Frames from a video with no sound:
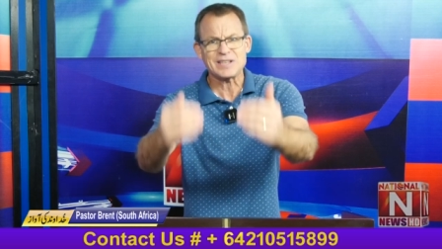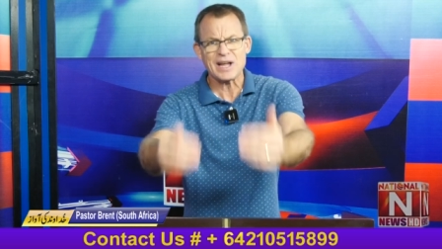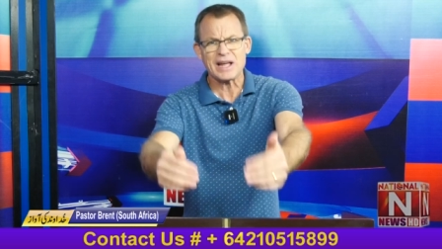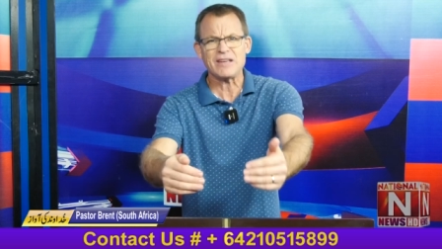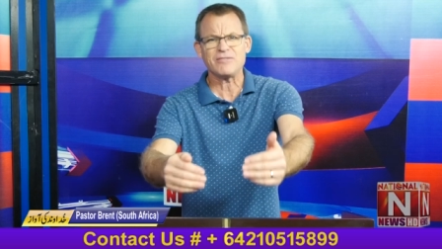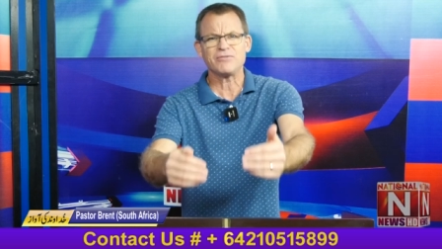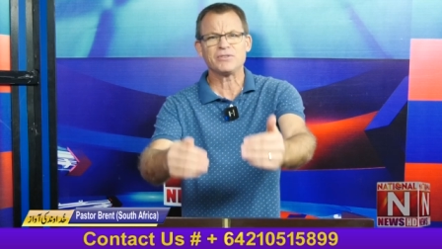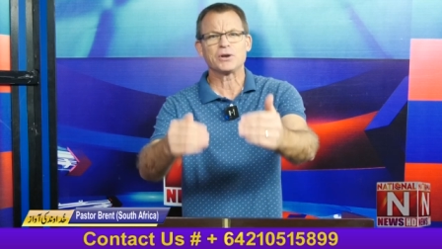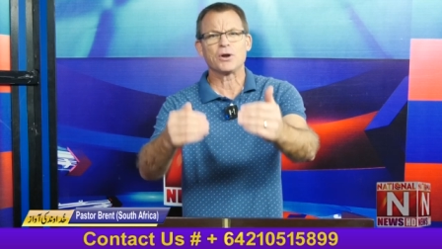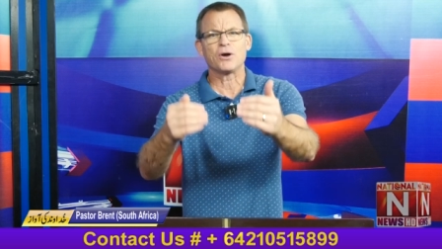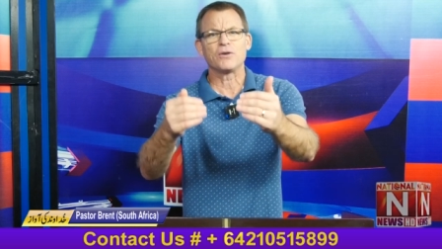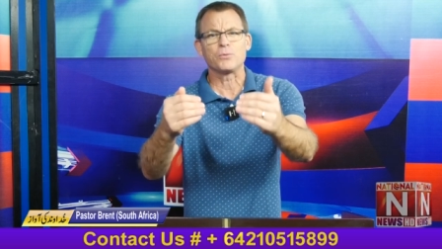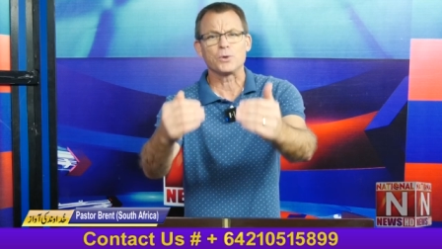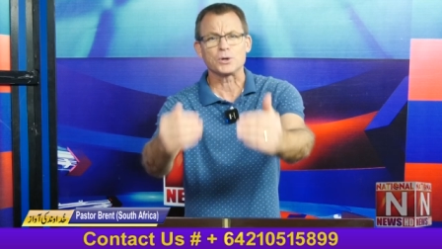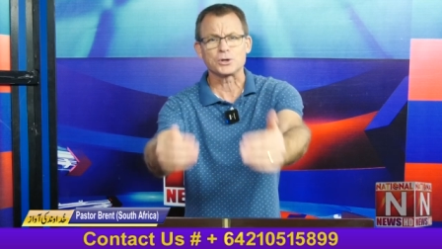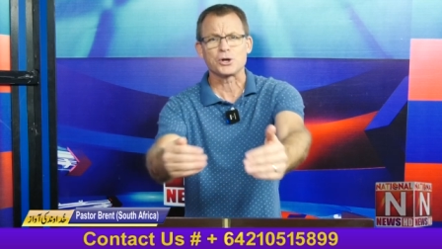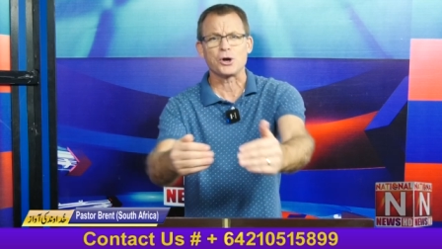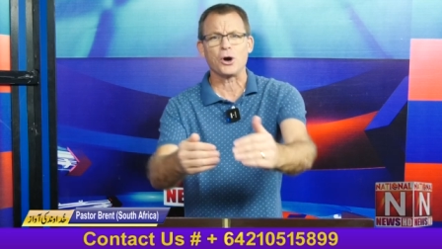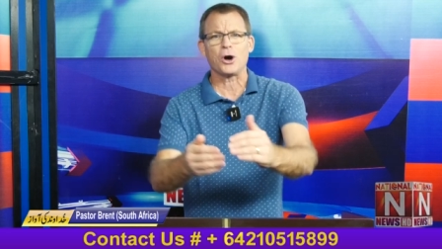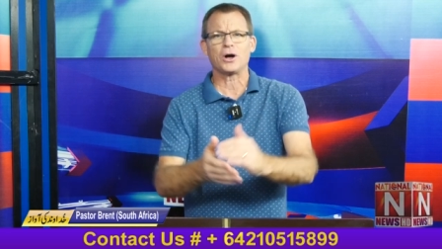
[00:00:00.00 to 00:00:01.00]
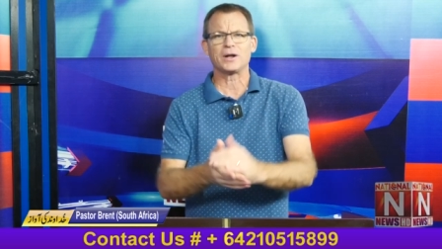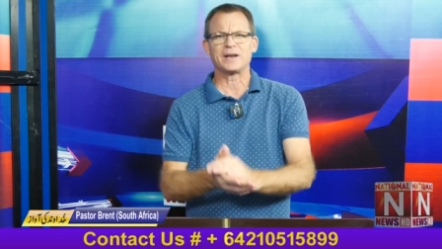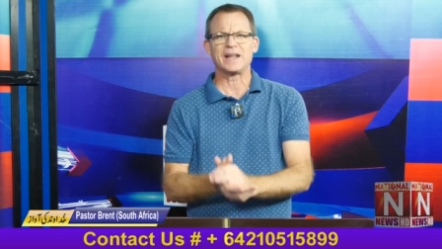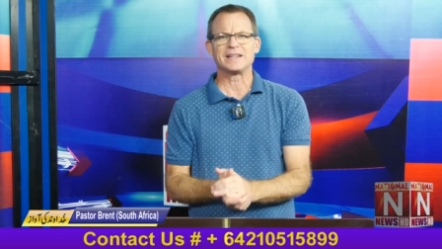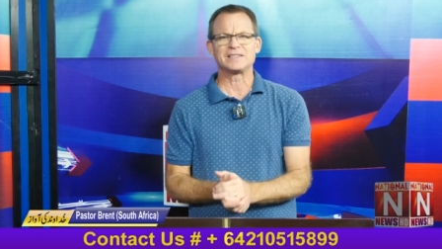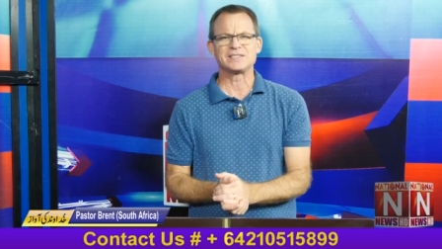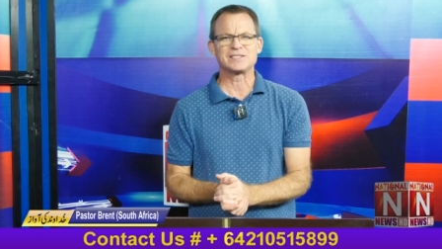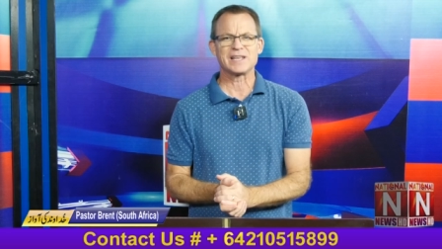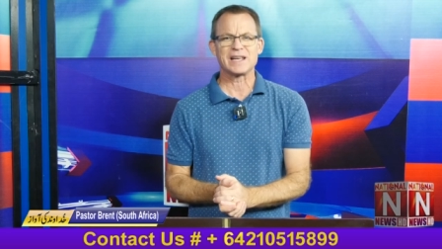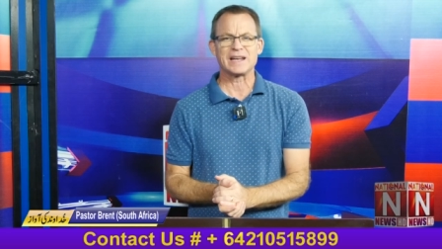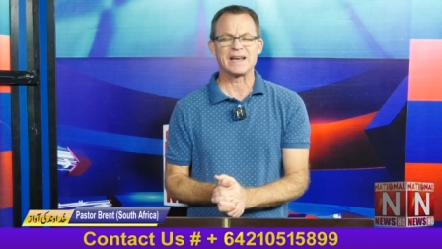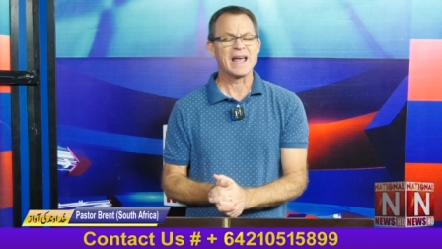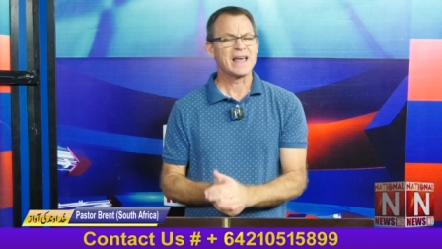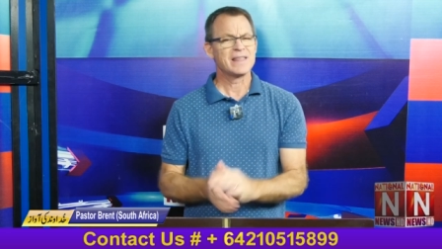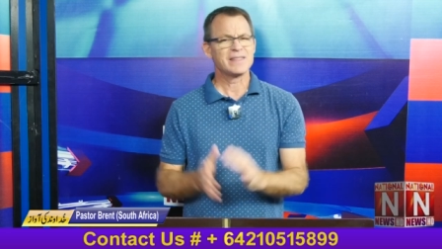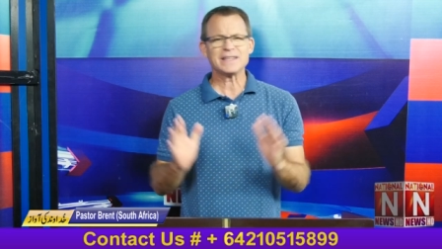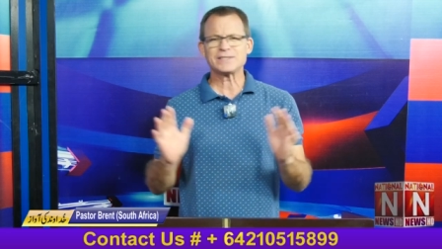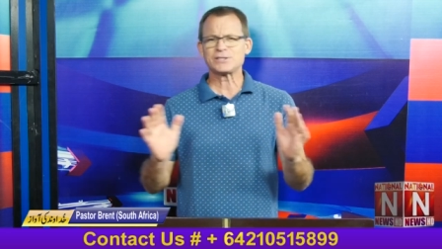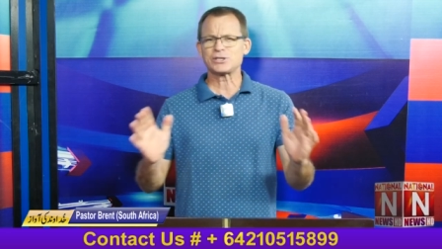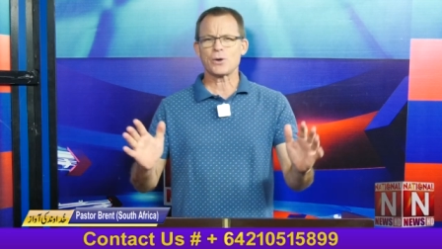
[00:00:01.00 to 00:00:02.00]
David of what God had said.
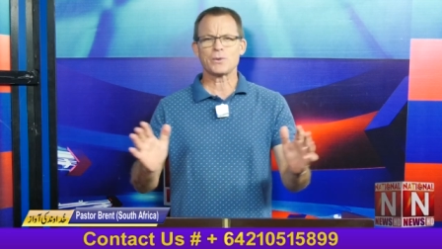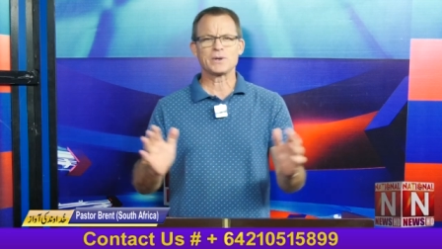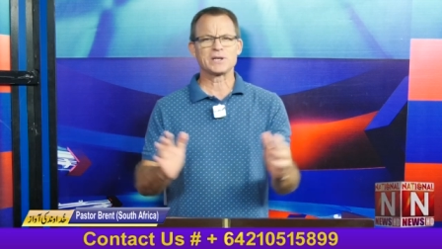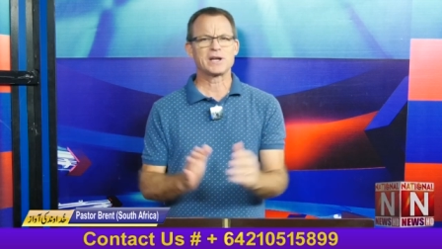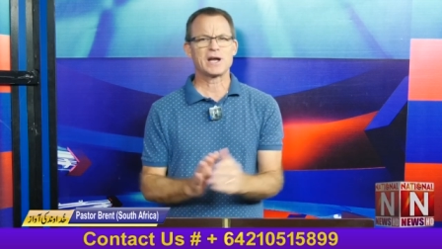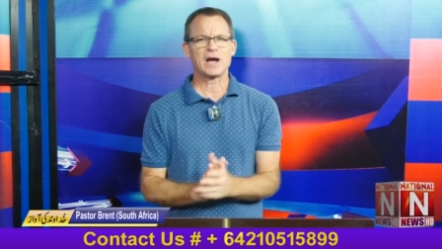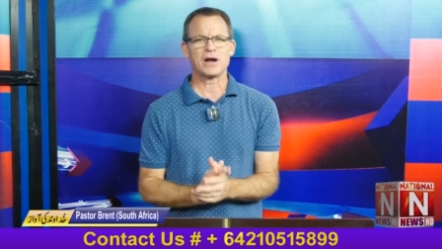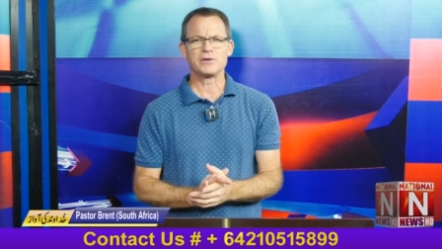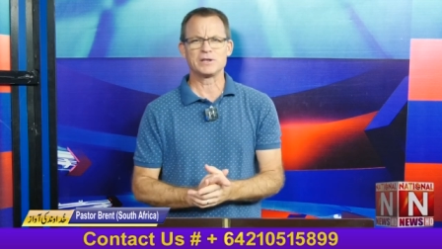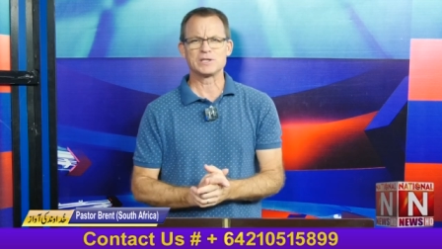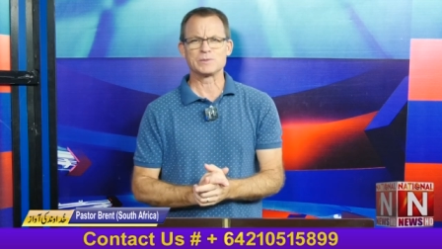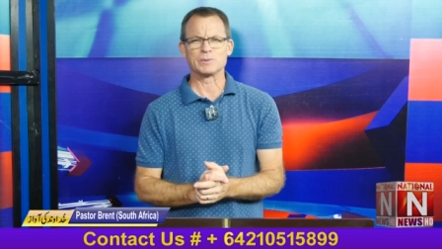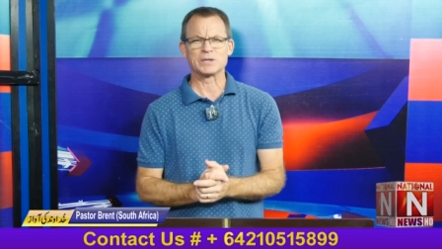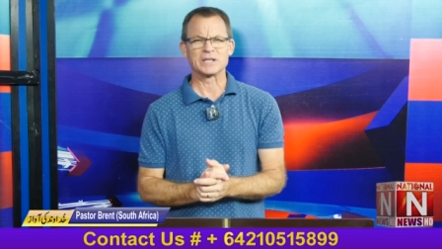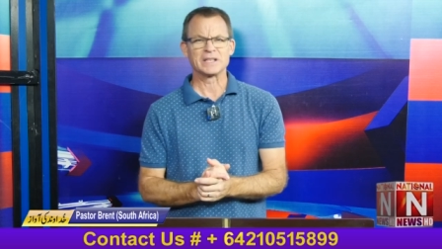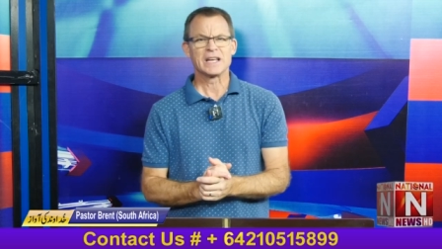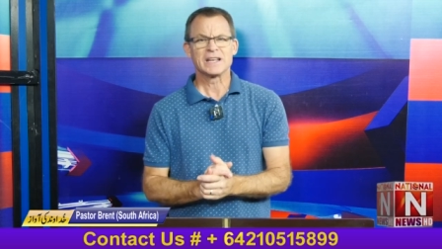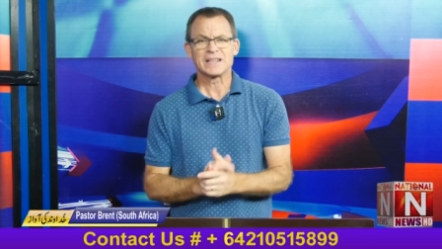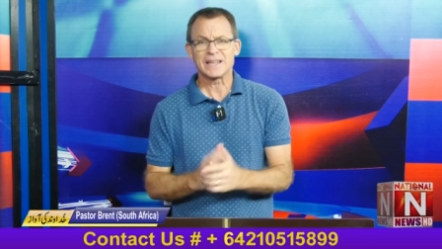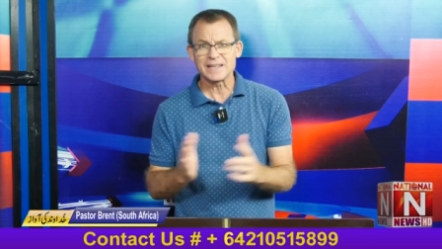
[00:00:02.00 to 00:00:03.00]
That's so encouraging.